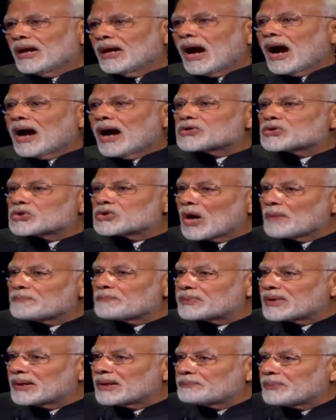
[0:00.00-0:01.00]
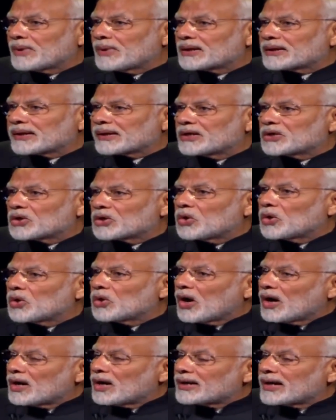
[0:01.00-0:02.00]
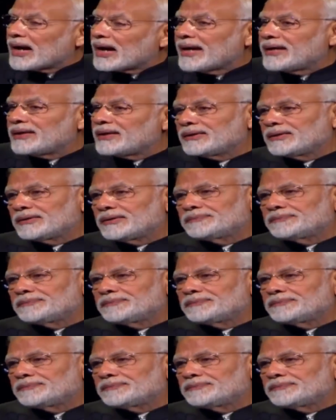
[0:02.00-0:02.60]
A shopkeeper can go online